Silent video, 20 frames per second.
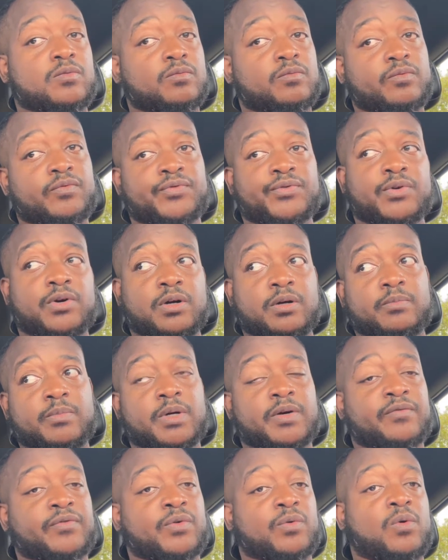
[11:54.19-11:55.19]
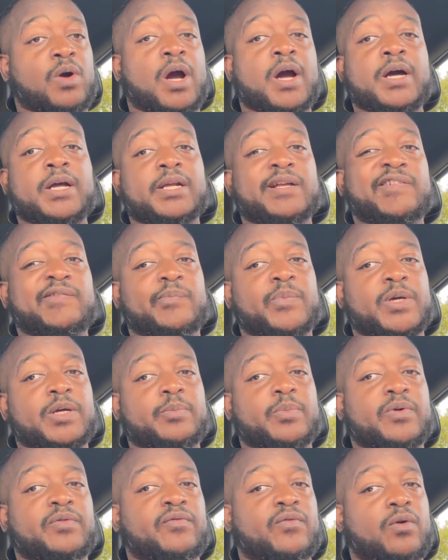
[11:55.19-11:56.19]
from a variety of
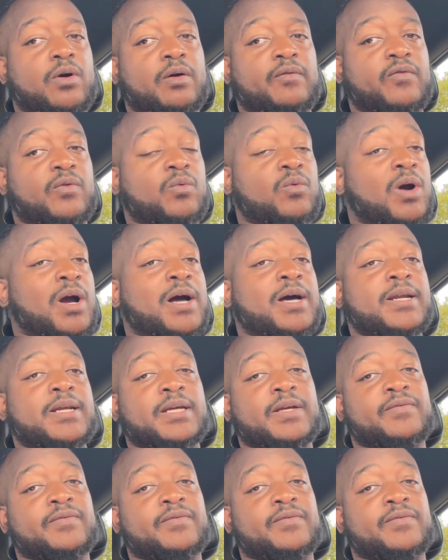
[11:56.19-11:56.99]
people for a variety